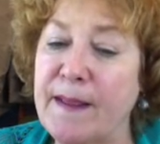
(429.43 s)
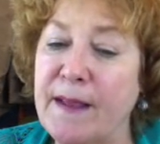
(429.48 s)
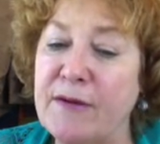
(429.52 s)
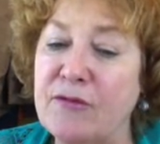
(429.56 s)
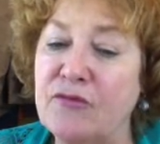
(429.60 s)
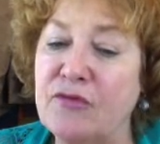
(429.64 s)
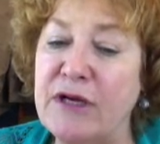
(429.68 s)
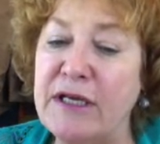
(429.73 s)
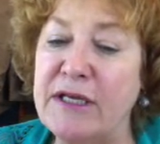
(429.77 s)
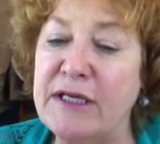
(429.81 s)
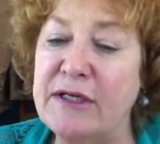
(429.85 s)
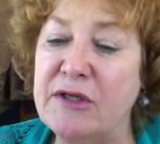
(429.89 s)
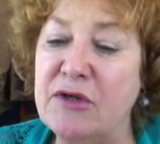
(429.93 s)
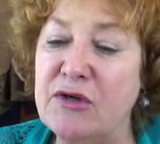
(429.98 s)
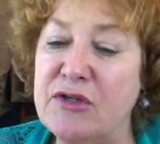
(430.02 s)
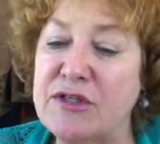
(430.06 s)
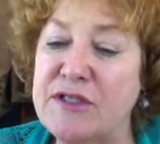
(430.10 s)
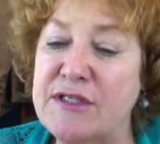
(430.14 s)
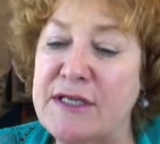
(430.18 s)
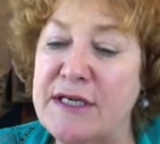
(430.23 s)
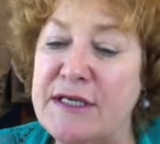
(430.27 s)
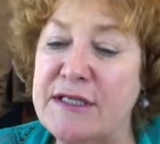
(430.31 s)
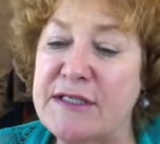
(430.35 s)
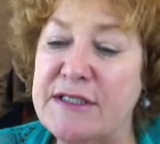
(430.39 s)
really
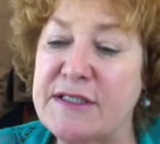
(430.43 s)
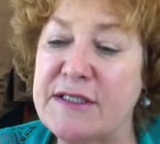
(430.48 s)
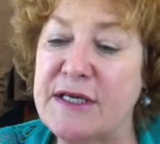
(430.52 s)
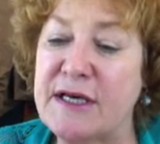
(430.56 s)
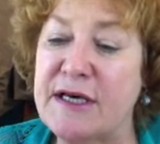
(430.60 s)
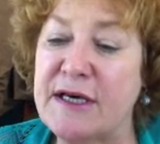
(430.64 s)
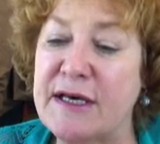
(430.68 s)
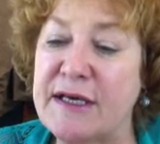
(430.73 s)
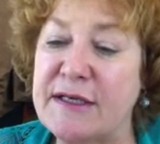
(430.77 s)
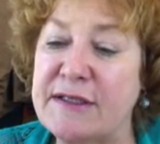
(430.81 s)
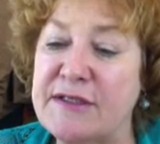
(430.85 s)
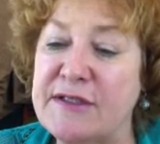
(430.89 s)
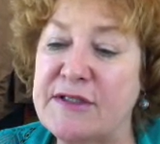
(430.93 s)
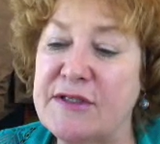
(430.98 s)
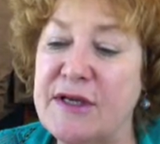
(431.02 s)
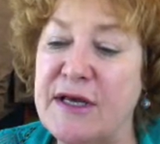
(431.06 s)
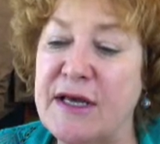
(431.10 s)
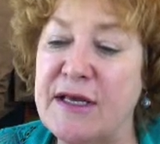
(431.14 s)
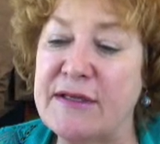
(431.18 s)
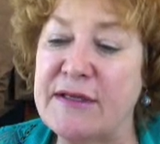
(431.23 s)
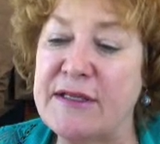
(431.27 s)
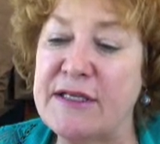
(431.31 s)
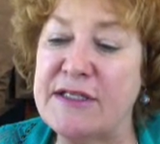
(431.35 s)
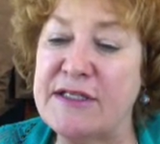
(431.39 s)
looks at
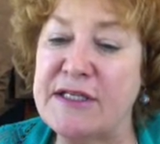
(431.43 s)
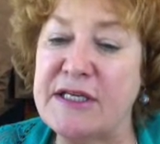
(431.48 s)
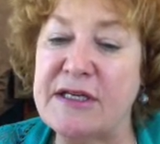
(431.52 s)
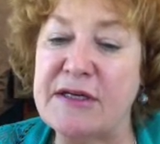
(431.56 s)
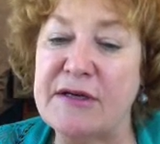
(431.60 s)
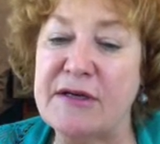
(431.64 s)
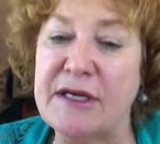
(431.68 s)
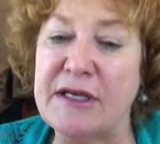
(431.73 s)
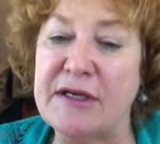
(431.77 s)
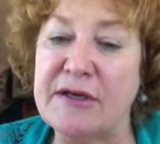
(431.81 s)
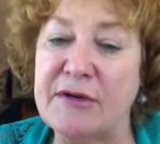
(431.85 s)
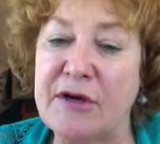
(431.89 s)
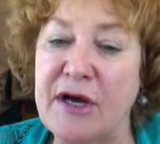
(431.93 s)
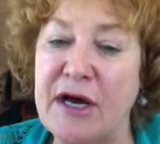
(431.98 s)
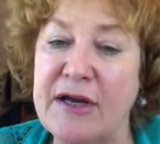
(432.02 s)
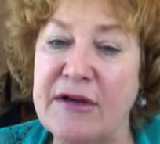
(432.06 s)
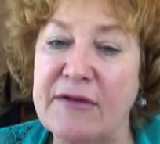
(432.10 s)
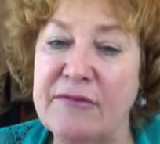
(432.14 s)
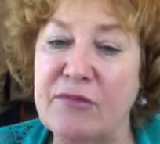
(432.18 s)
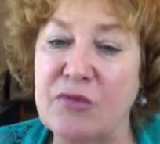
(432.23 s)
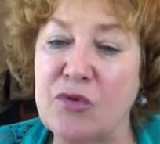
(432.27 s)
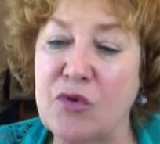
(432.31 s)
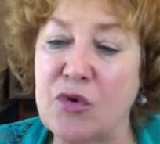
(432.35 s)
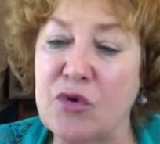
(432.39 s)
this in a kind
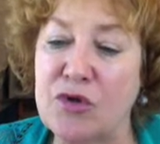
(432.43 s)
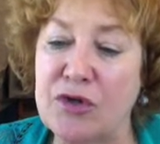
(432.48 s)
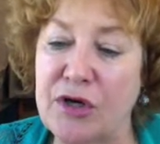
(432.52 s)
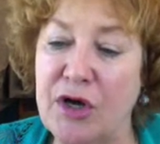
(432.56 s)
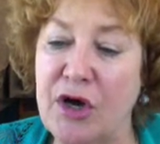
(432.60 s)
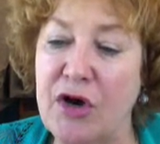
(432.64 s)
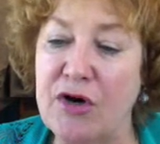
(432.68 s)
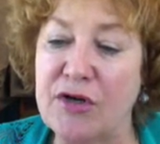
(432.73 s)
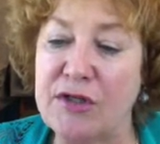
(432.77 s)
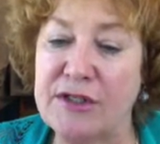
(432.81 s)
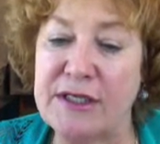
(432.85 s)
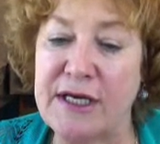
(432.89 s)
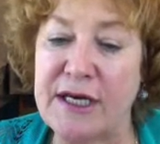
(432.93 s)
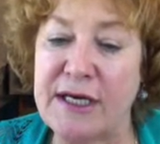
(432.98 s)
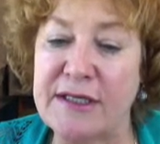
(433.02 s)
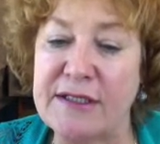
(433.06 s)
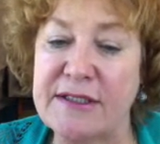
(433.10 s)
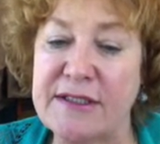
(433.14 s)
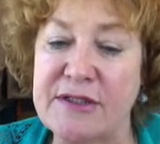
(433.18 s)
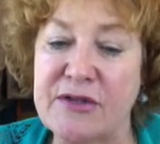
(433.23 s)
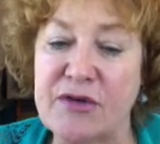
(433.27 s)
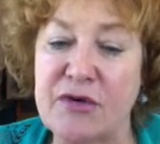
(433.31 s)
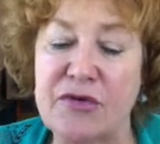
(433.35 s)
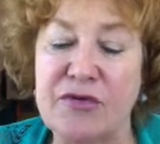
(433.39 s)
of broader
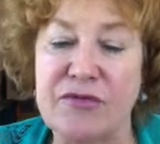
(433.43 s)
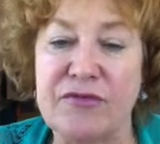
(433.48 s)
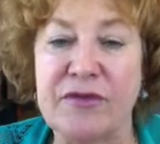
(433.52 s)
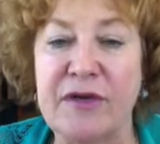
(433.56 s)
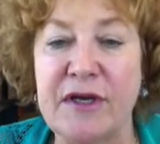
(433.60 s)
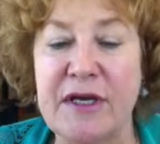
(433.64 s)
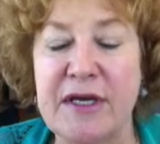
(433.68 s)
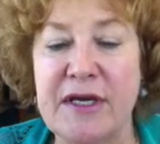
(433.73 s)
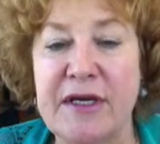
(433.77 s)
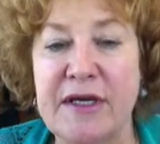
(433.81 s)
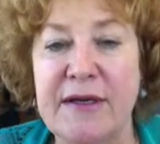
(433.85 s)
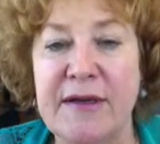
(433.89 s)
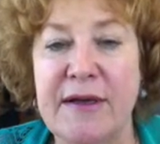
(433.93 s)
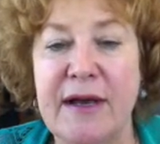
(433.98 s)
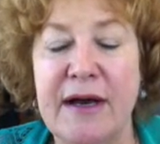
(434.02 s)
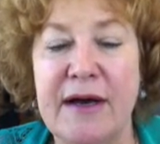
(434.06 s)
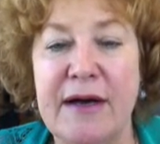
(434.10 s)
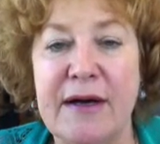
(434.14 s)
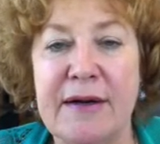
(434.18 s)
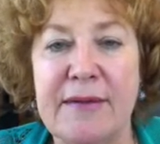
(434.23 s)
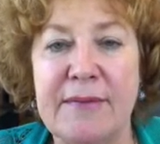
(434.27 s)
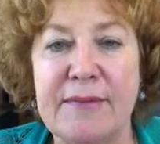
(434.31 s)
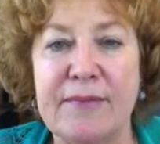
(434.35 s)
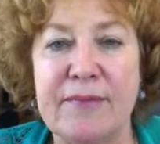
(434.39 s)
context, sort of
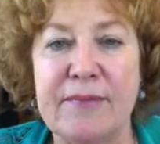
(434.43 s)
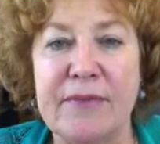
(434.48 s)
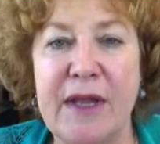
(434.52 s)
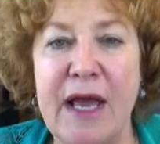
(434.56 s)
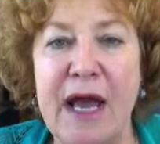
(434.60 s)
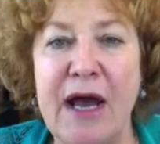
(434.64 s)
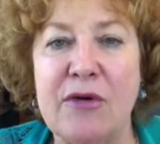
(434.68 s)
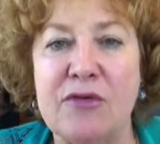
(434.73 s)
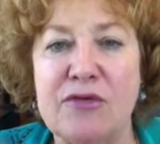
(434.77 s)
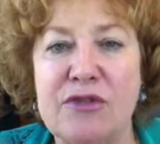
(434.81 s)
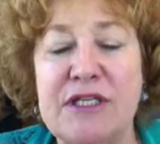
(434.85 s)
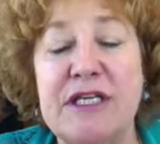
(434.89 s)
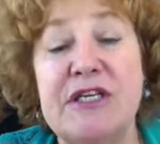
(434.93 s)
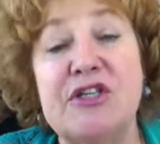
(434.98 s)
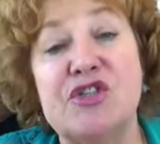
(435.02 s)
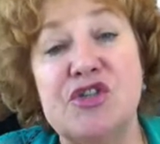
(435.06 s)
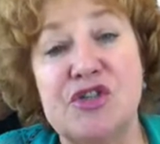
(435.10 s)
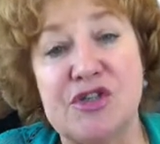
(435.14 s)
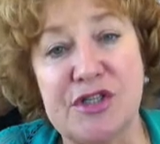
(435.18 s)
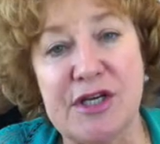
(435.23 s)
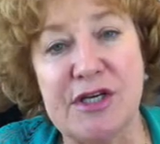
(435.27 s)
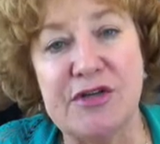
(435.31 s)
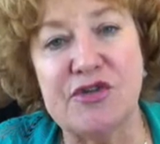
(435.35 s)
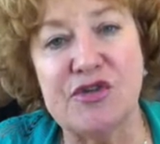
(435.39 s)
how
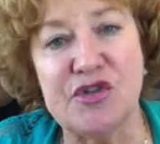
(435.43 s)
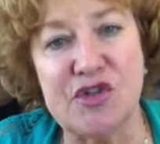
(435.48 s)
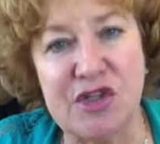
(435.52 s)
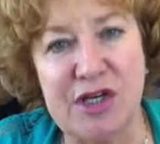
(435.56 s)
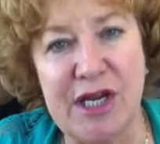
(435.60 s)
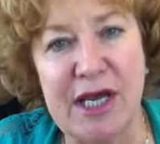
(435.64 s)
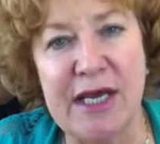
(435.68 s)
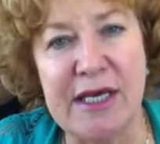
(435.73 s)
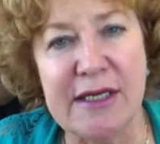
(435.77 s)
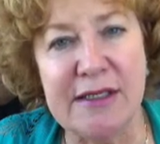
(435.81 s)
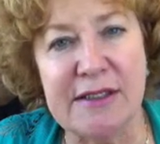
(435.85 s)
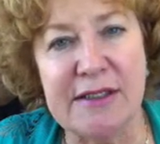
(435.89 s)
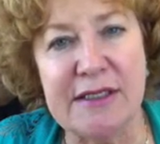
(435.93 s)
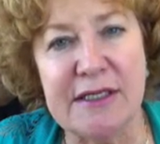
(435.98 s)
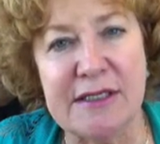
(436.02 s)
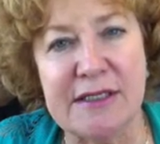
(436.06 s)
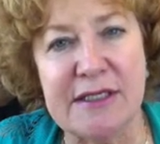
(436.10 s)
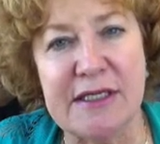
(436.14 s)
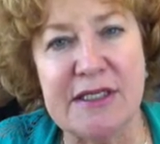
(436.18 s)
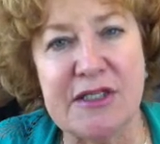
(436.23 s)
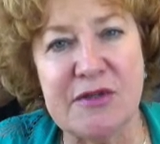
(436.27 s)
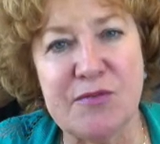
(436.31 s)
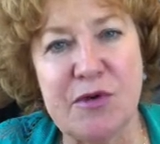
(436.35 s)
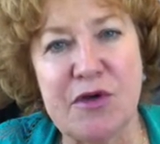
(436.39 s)
teachers understand
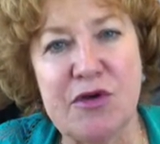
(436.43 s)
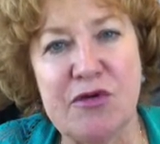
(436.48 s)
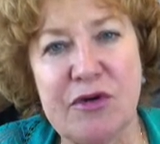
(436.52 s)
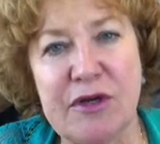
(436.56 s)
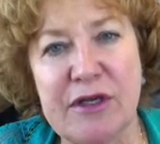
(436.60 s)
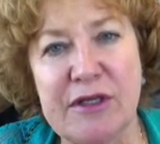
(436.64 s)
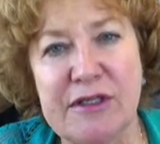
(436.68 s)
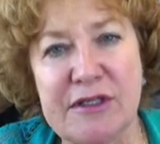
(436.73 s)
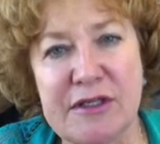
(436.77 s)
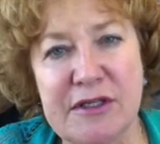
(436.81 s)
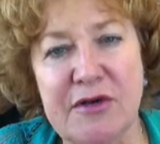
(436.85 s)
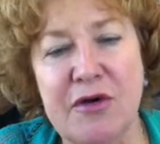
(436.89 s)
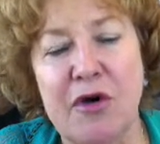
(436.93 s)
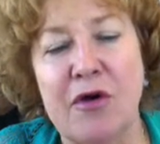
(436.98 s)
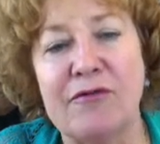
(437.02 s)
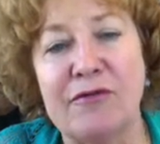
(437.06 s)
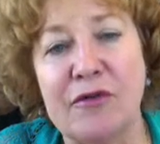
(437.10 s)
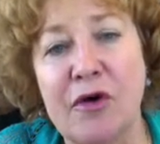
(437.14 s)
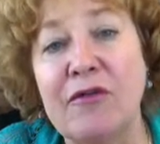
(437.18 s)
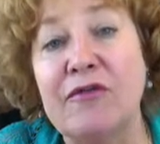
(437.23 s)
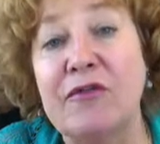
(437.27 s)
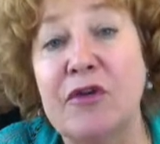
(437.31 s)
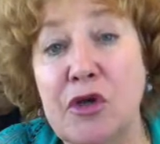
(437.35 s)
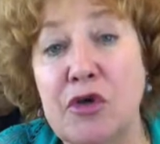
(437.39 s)
this experience
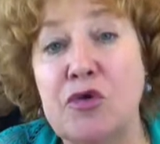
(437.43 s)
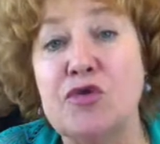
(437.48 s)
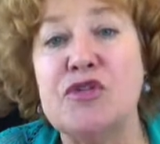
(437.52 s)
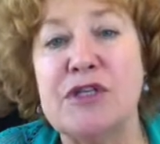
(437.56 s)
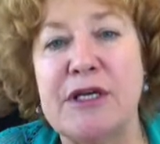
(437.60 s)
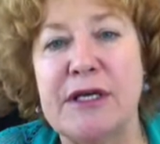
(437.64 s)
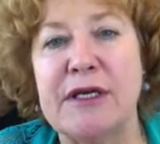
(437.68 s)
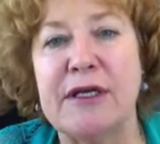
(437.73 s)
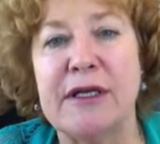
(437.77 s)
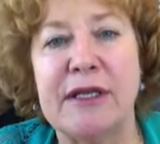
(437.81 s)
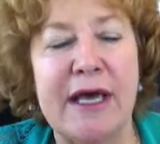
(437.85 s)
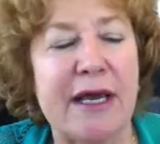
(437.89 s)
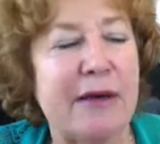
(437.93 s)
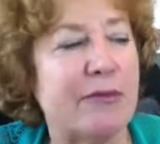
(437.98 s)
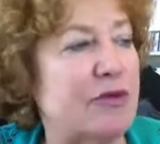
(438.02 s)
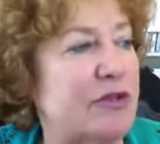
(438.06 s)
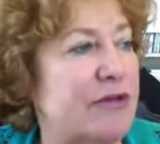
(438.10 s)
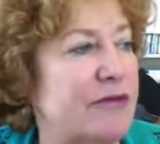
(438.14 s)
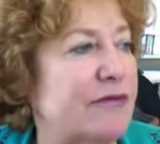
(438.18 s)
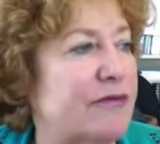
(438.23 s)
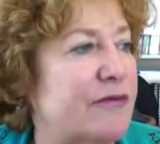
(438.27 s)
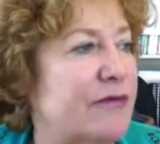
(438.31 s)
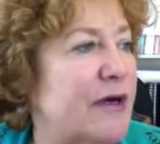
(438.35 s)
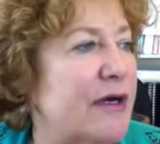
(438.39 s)
of using
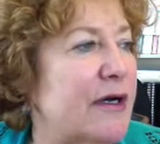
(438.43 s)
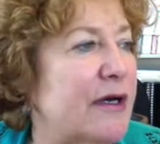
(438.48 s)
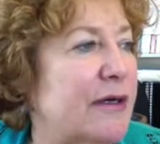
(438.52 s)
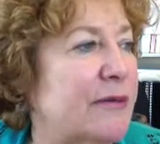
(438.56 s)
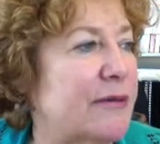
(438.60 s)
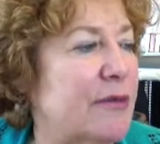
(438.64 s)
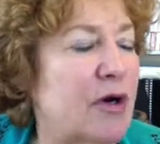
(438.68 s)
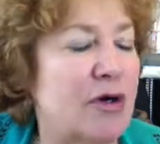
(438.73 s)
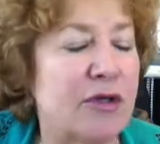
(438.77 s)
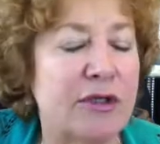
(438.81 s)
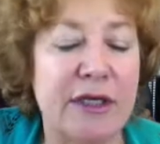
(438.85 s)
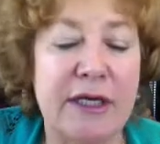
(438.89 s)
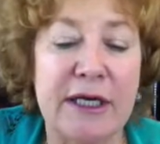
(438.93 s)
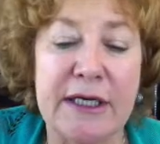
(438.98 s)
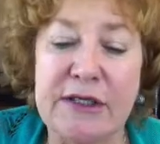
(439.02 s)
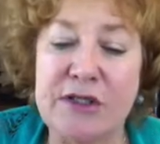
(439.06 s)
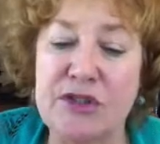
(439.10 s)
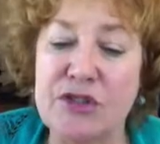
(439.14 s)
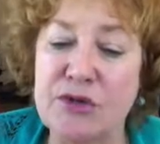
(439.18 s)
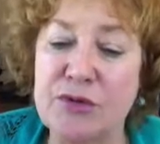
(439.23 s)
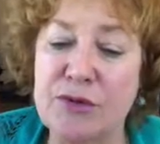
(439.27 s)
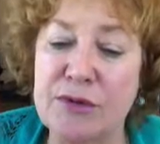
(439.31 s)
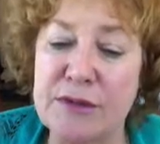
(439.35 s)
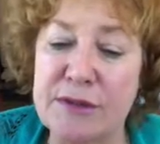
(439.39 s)
collaborative online
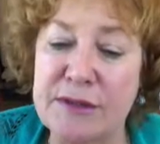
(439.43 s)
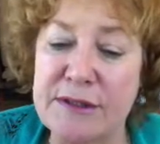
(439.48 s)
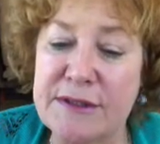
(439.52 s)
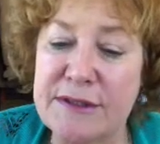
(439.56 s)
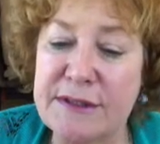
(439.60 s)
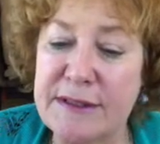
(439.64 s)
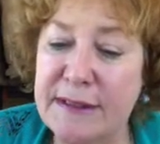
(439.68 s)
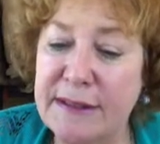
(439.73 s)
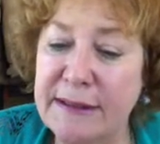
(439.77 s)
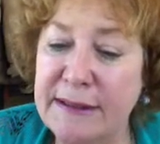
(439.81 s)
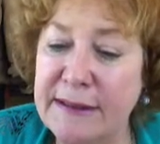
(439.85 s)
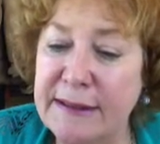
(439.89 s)
tools.